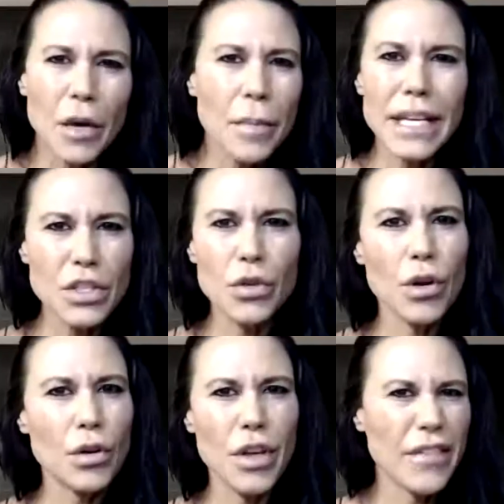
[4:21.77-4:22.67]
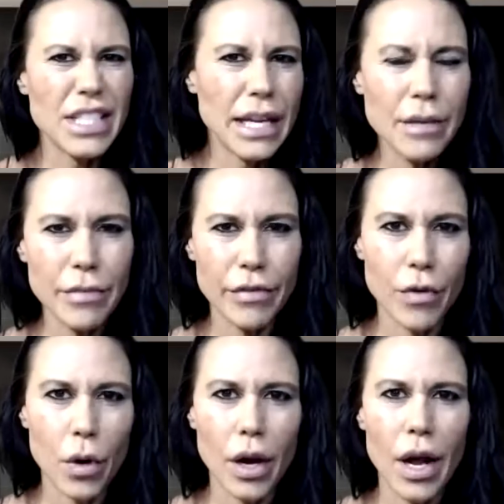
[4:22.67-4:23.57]
because you haven't done it
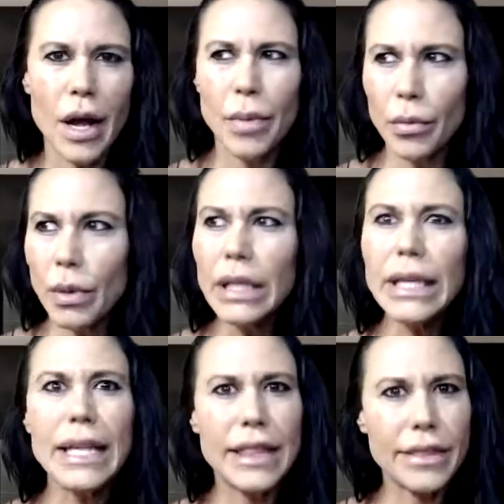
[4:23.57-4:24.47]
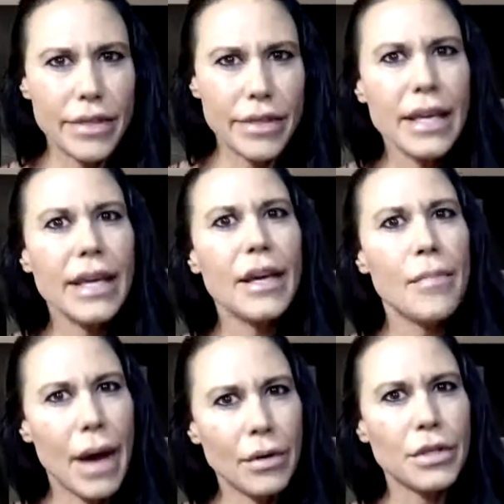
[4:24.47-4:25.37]
before, but really thinking
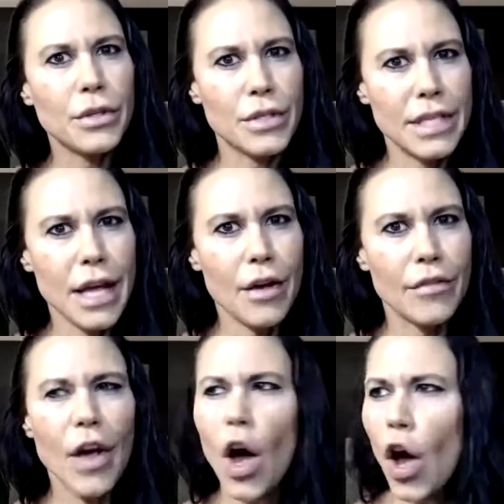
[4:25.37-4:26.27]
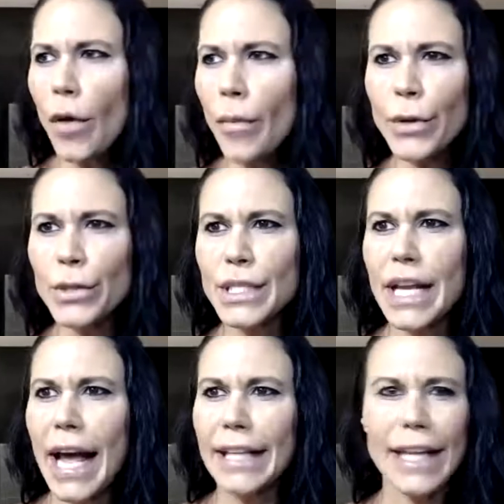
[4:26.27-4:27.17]
about yourself, almost
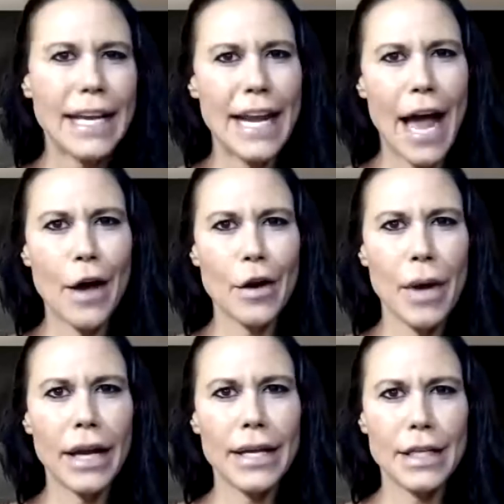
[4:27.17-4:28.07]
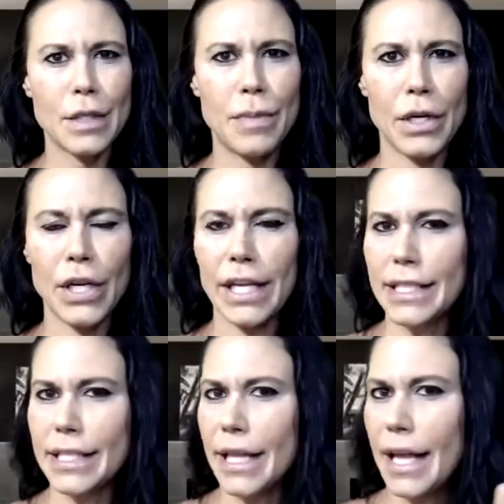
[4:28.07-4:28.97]
like an out of body
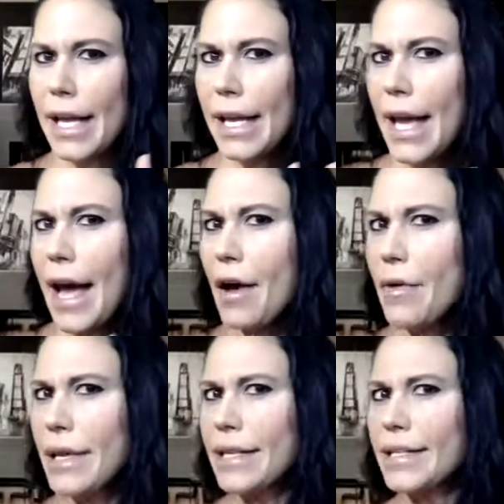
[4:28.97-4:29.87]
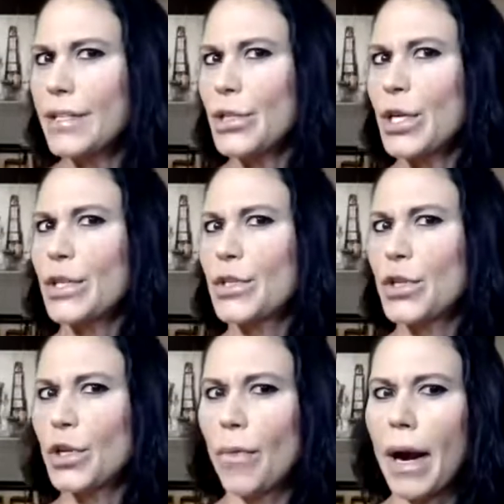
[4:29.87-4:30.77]
experience. Like, how is Jen
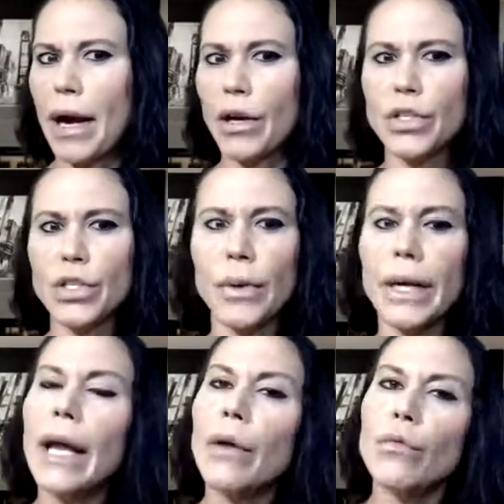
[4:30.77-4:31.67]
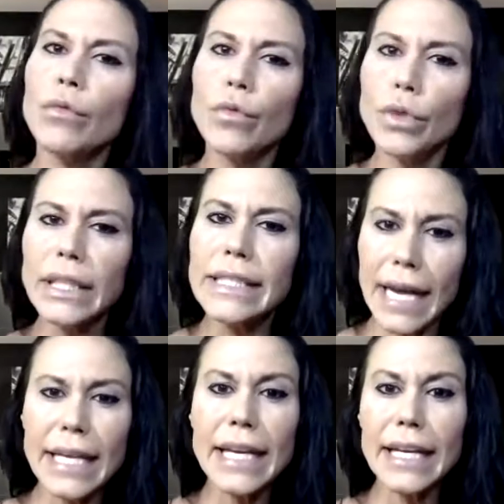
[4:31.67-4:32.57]
Sugarmeyer doing? And really
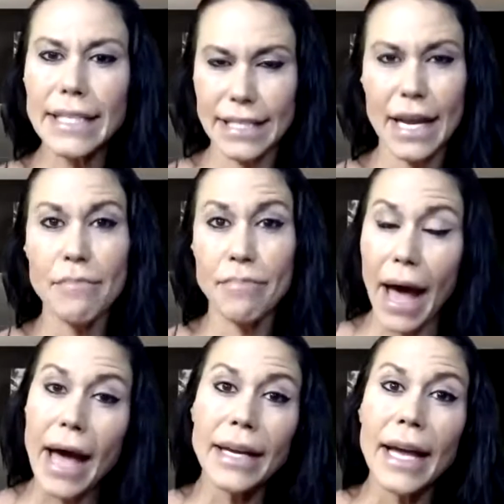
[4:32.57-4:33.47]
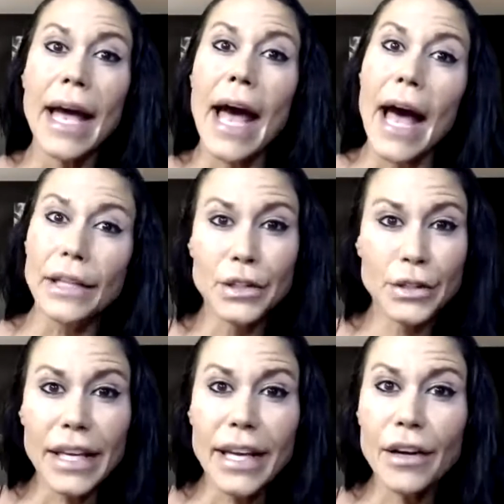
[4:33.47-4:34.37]
taking a step back and
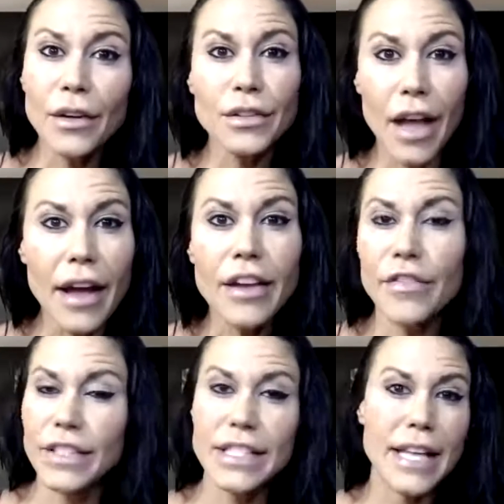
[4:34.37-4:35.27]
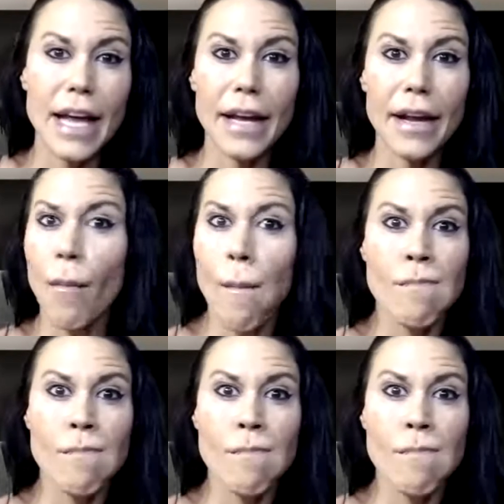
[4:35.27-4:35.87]
looking at our life and saying,